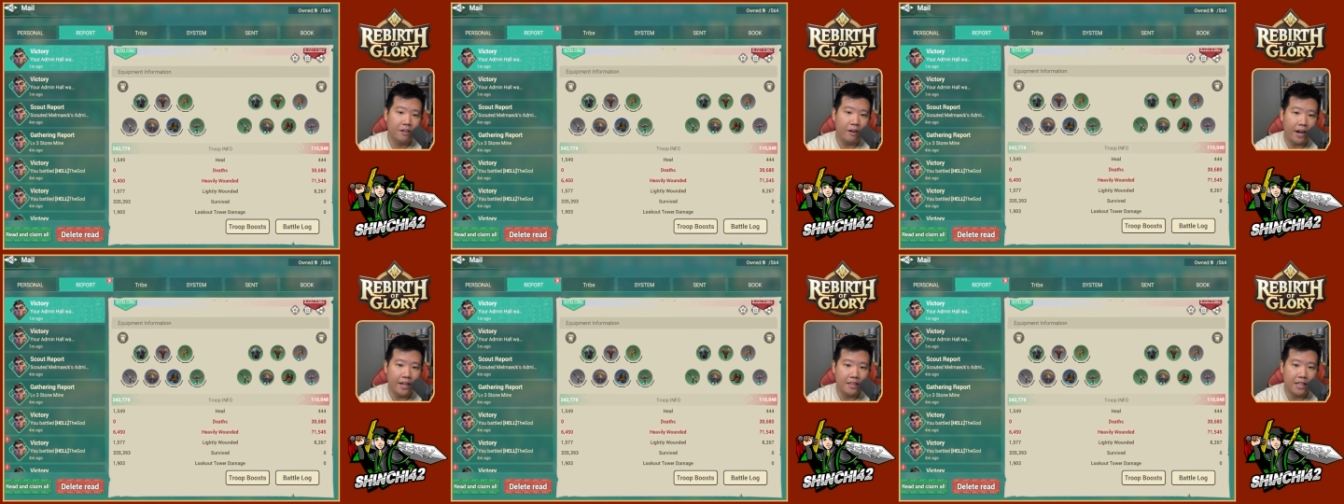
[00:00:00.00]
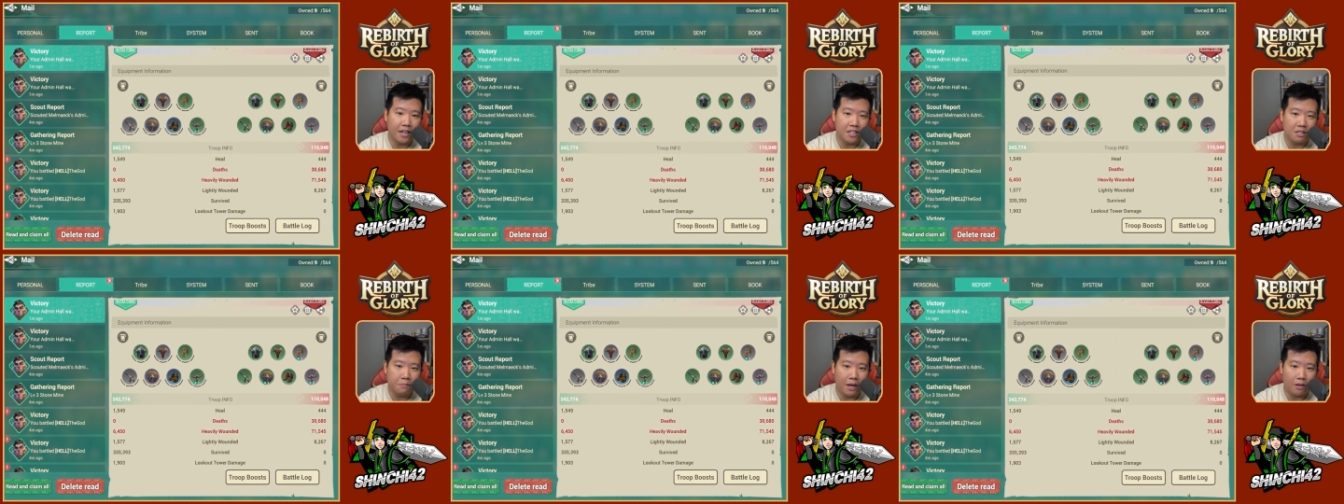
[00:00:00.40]
right?
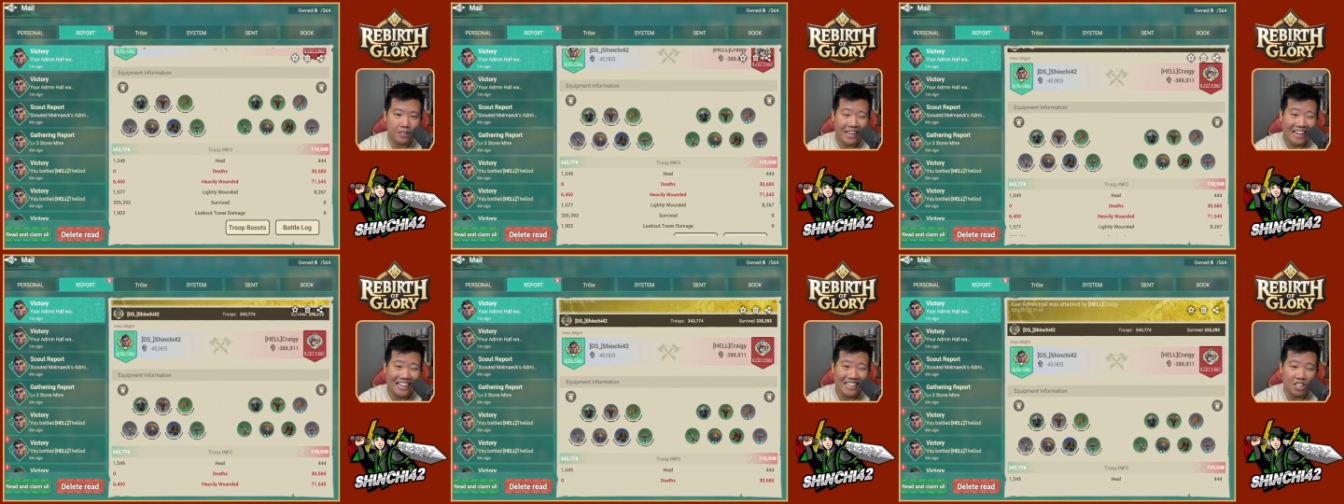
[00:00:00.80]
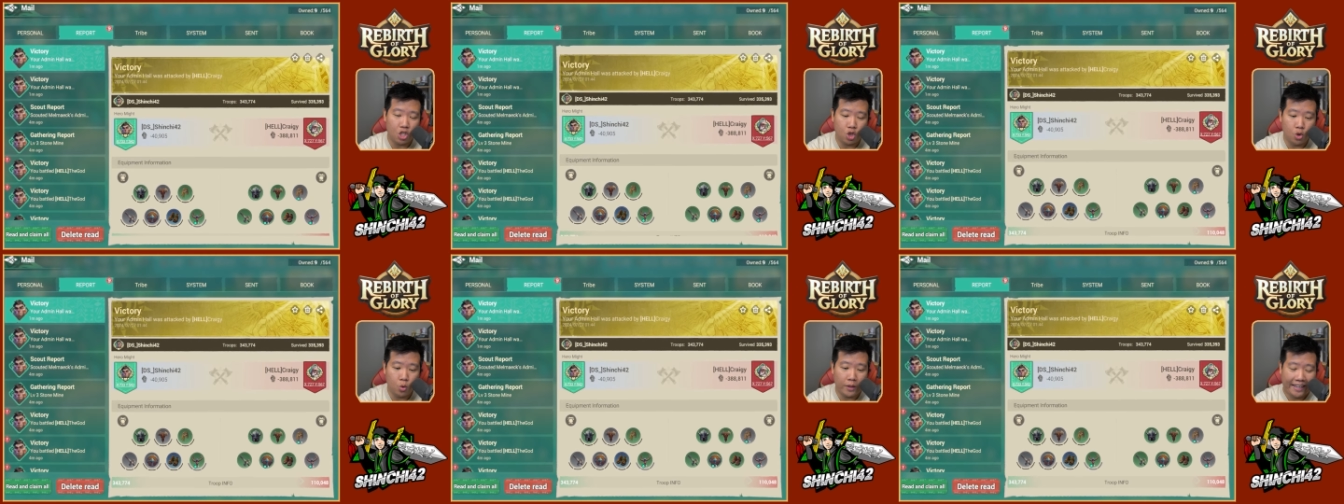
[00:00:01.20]
That is about
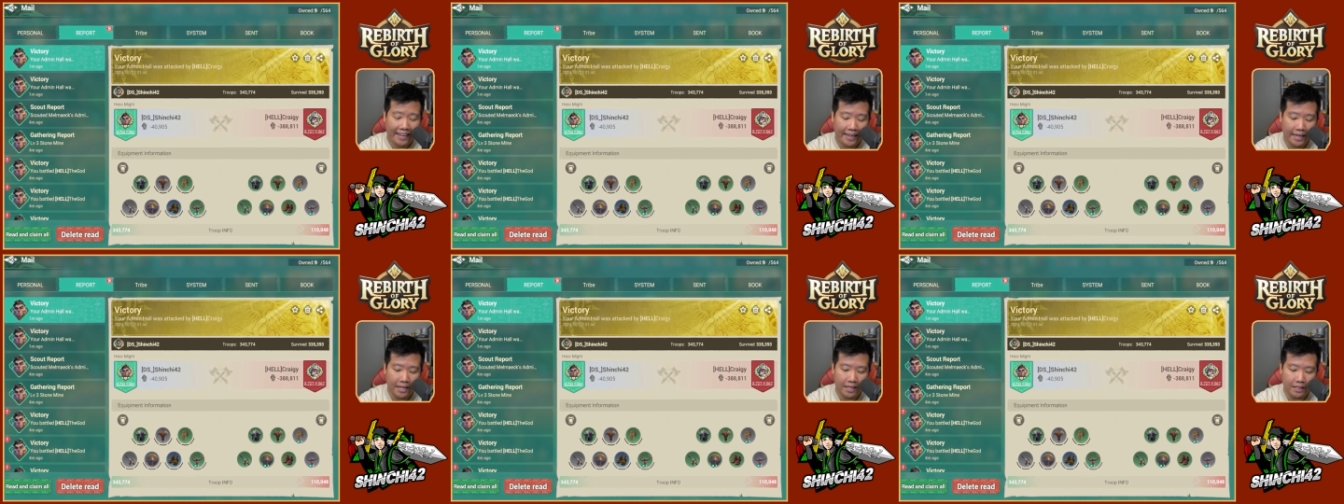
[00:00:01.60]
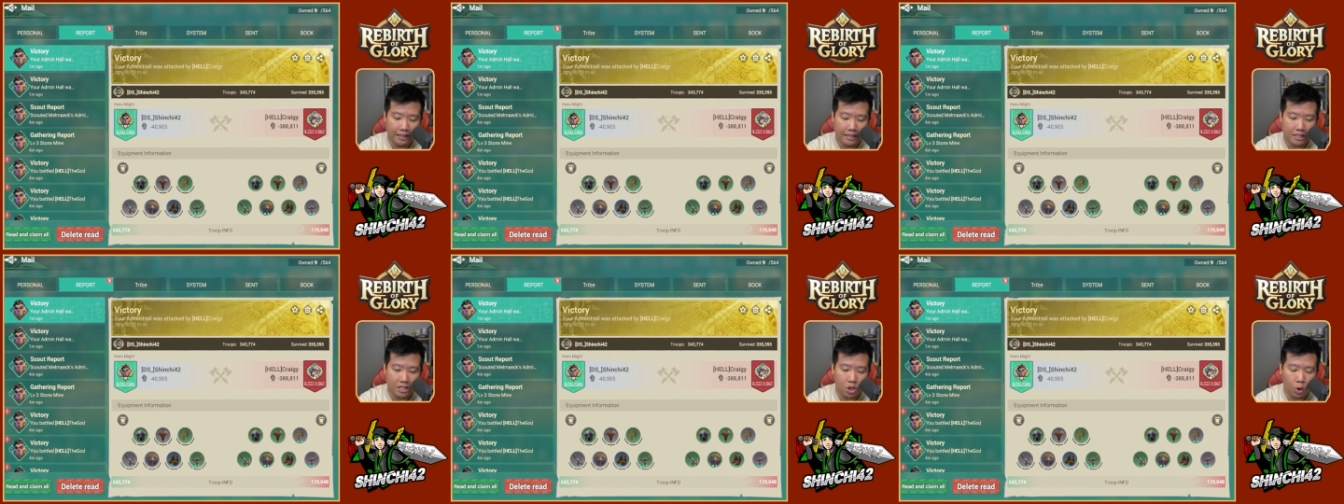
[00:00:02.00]

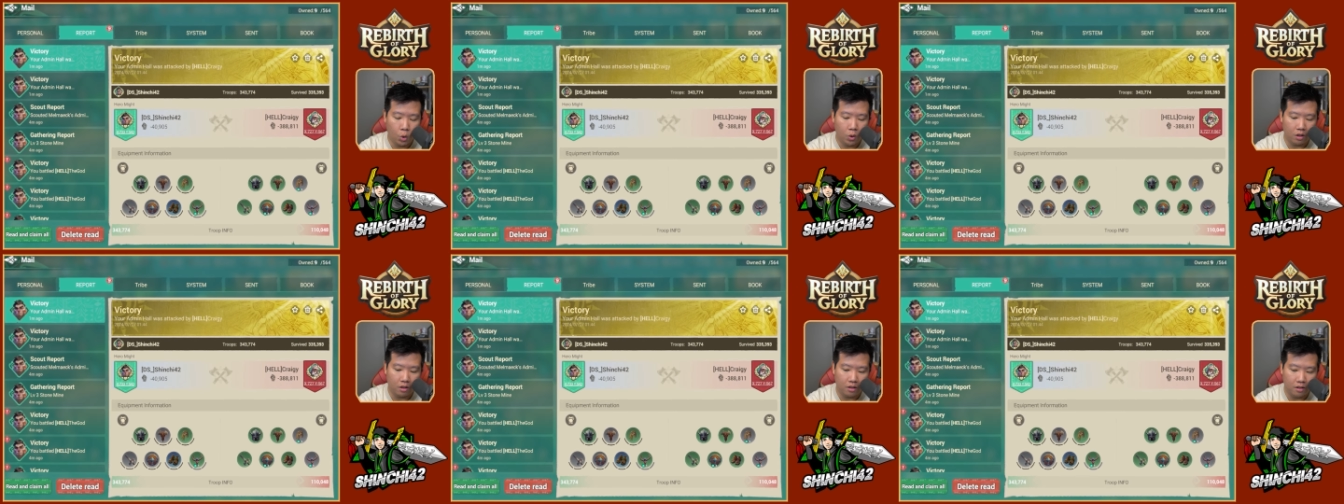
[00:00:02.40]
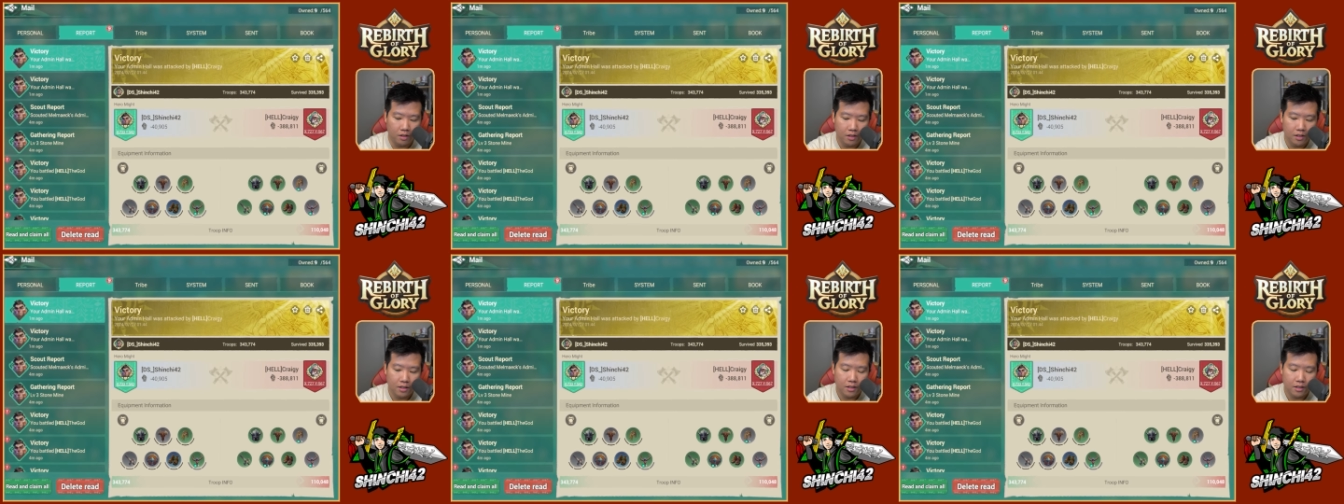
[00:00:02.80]
82k in total.